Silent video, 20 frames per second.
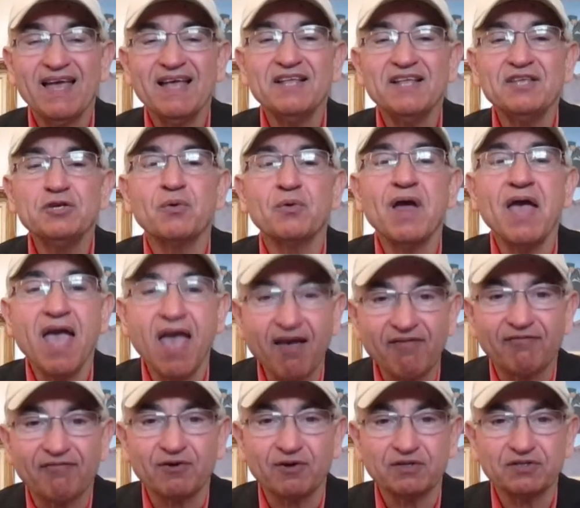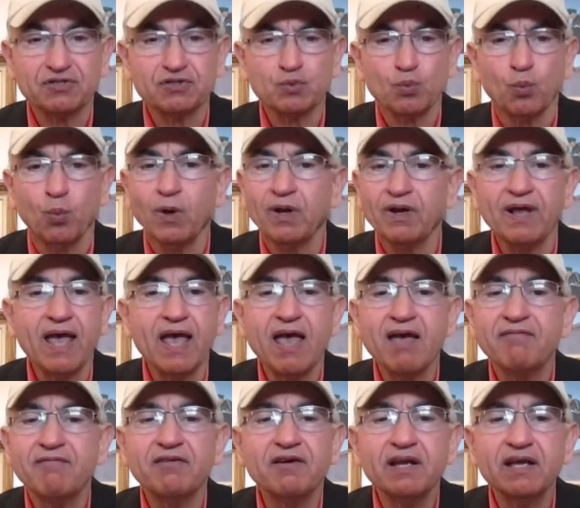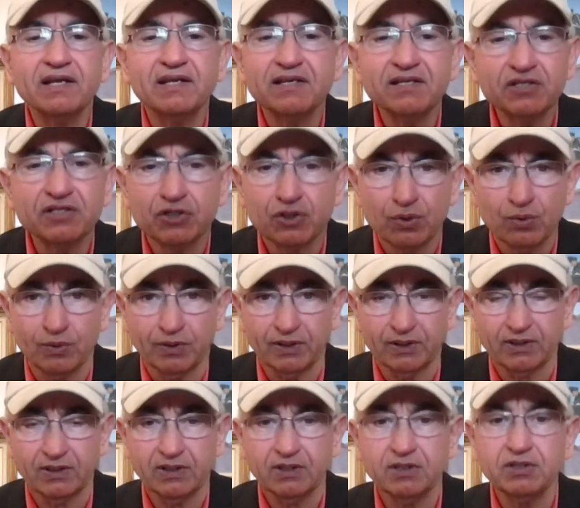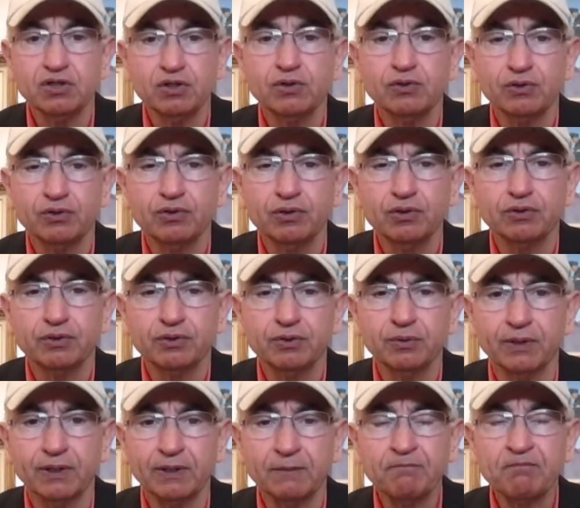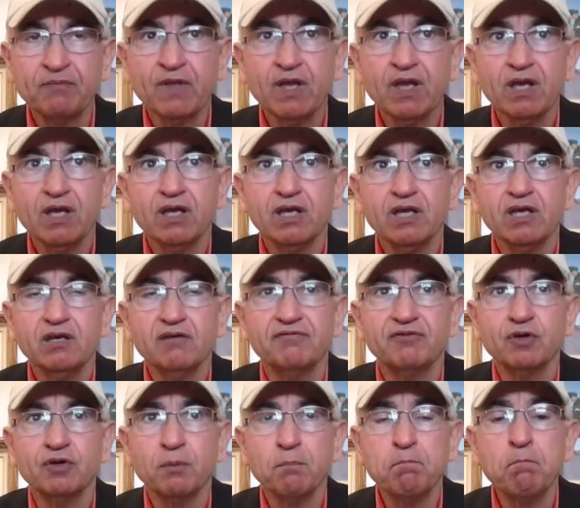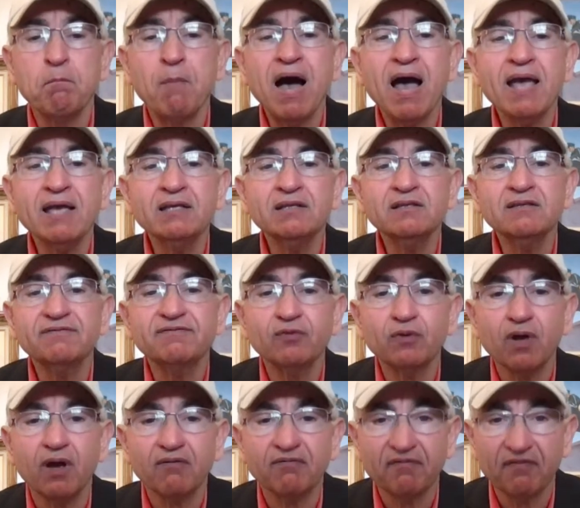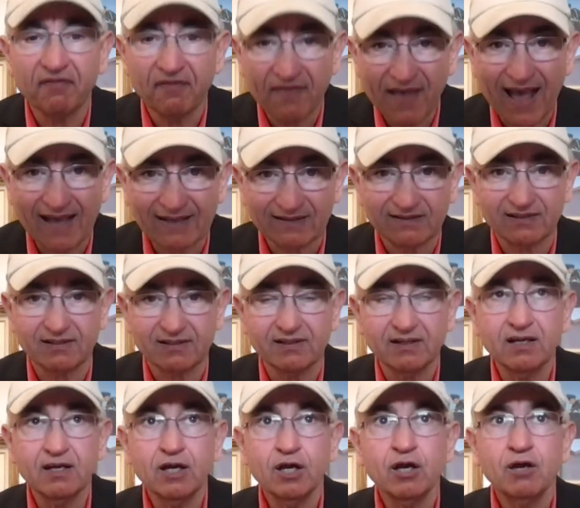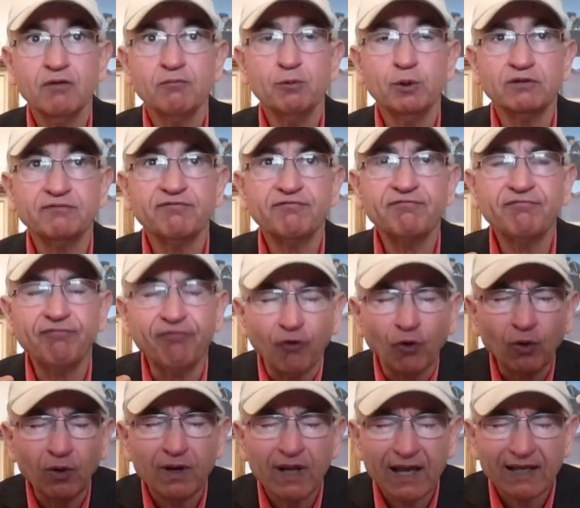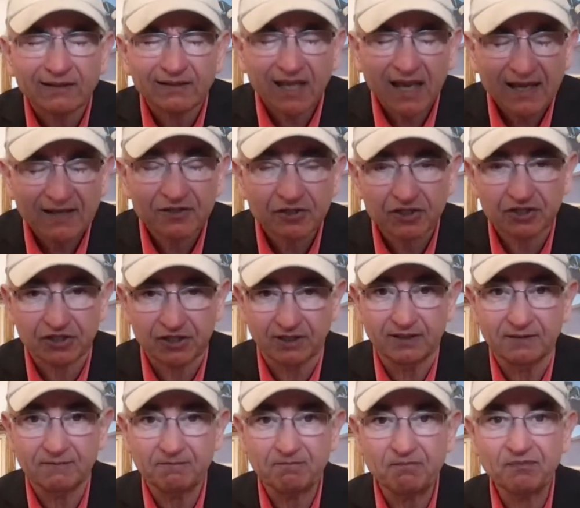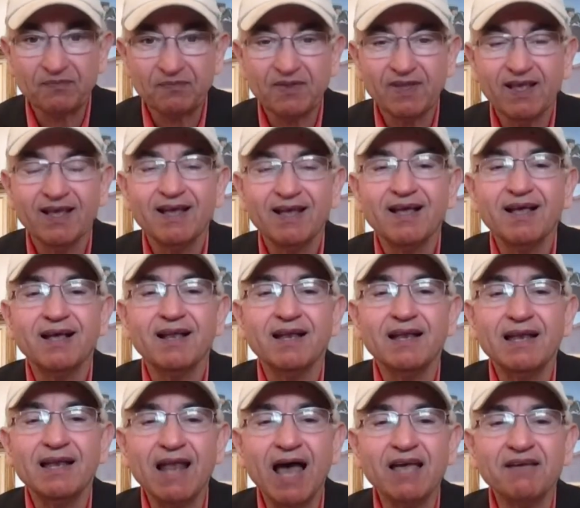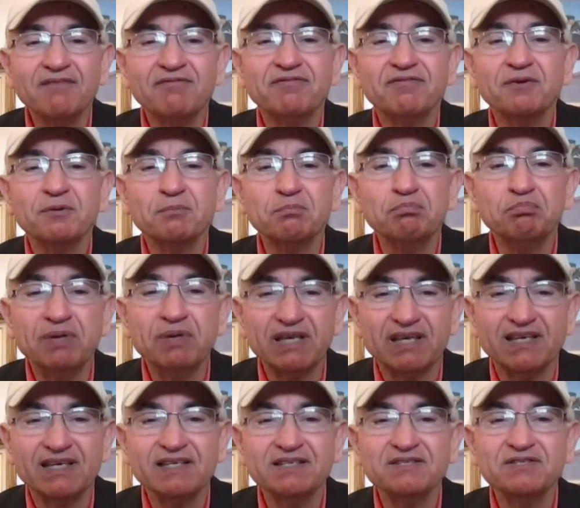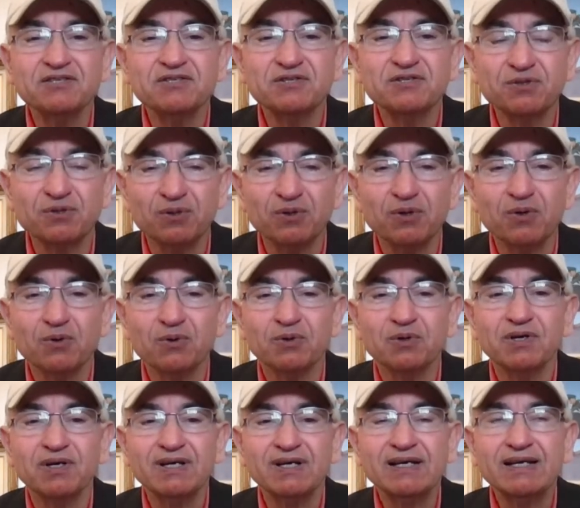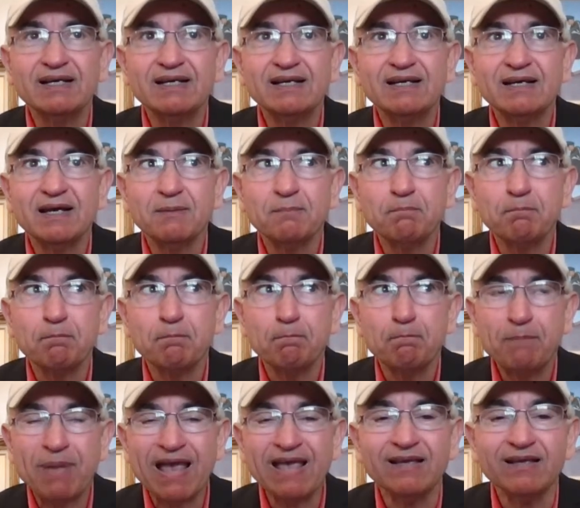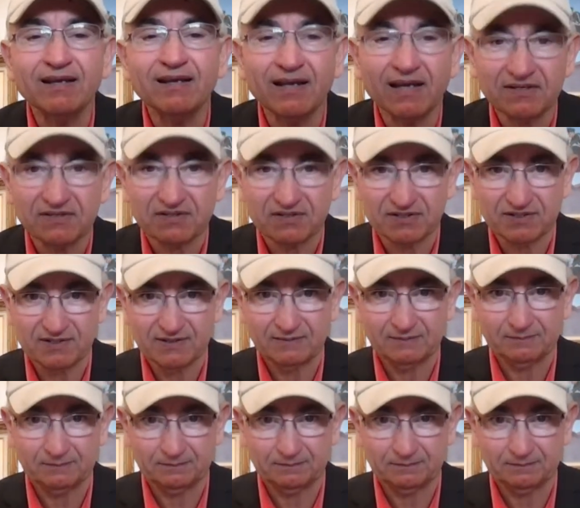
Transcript: your efforts, whatever it is doing, you're doing. If you're mindful of that with full attention, life begins to look painless.